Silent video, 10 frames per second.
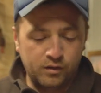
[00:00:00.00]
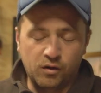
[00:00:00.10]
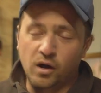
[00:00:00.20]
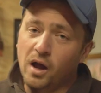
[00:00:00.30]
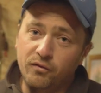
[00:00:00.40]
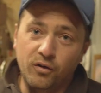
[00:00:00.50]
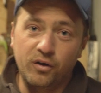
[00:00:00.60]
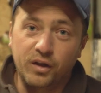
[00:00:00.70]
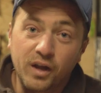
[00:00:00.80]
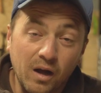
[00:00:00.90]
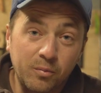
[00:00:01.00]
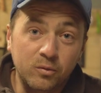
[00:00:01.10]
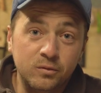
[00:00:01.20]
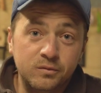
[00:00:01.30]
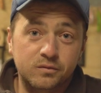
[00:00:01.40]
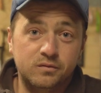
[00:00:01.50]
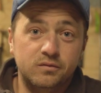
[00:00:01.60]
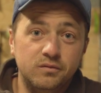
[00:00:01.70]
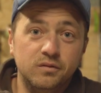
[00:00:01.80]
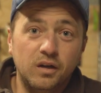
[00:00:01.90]
I have heard a couple
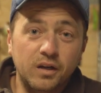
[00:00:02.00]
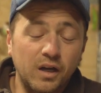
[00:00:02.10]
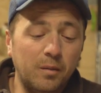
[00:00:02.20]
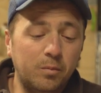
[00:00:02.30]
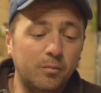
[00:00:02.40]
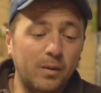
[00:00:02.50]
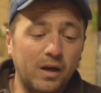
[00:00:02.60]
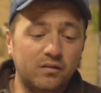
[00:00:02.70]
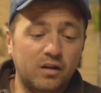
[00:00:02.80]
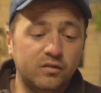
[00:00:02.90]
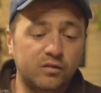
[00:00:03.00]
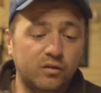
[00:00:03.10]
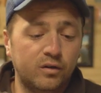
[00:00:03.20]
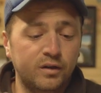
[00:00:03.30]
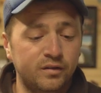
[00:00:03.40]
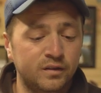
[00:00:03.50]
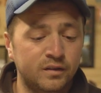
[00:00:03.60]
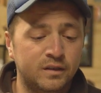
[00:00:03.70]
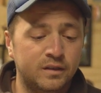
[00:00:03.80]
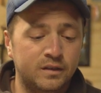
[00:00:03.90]
of bad luck stories,
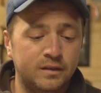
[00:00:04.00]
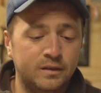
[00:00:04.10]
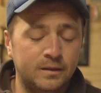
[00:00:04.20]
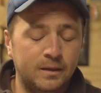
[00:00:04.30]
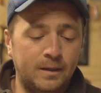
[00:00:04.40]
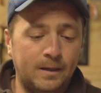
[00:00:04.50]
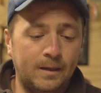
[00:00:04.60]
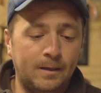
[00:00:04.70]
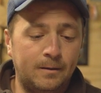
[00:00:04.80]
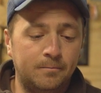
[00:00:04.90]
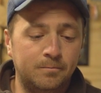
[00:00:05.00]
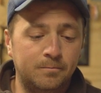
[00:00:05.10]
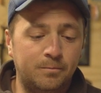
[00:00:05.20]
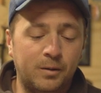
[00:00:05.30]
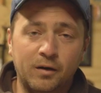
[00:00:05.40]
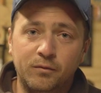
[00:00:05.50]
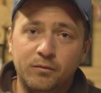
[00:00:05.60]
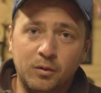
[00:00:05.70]
but